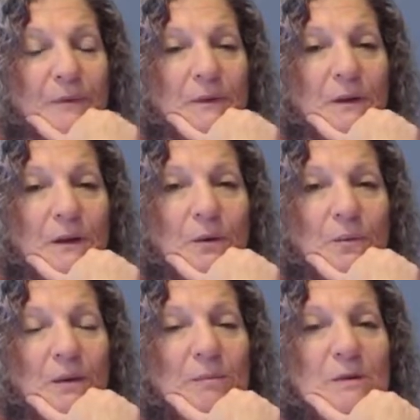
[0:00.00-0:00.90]
You know,
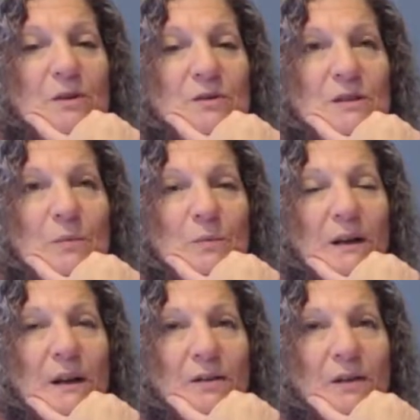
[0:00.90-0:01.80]
maybe there's someone
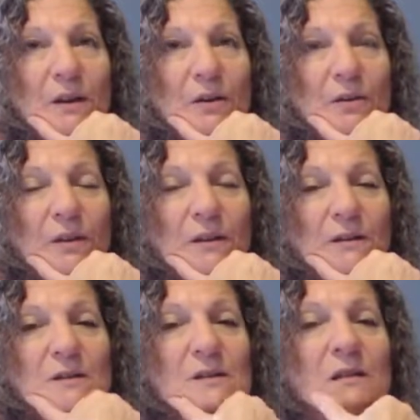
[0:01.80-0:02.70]
out there that
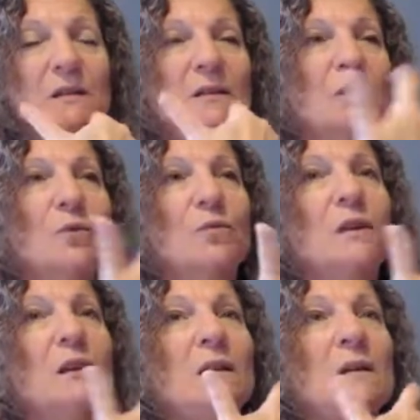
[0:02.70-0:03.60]
doesn't
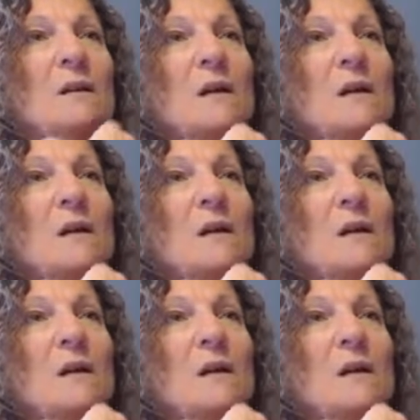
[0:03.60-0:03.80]
agree